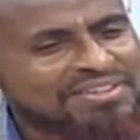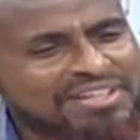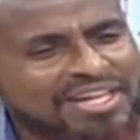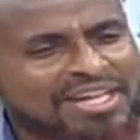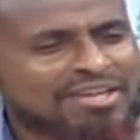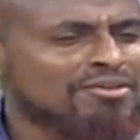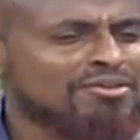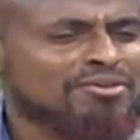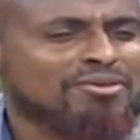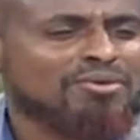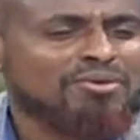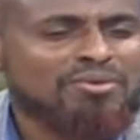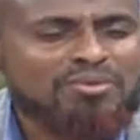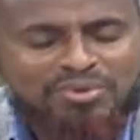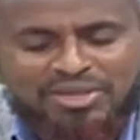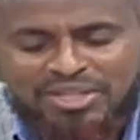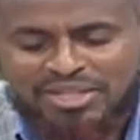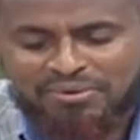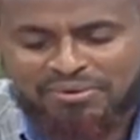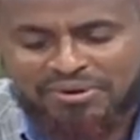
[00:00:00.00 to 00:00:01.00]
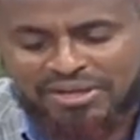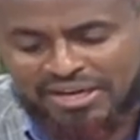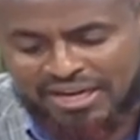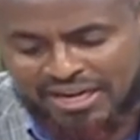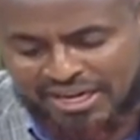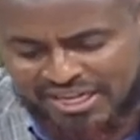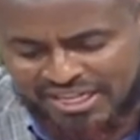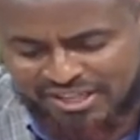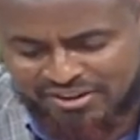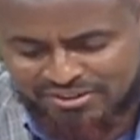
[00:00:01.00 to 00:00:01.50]
I don't know whether we are
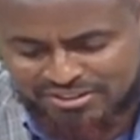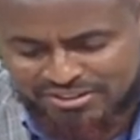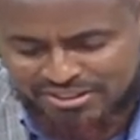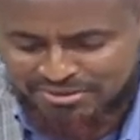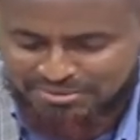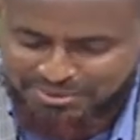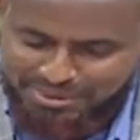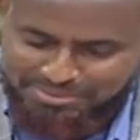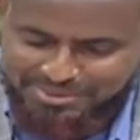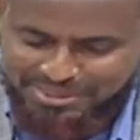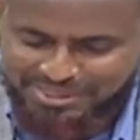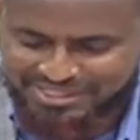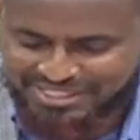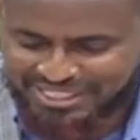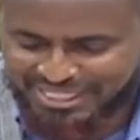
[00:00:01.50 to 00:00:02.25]
adding or website.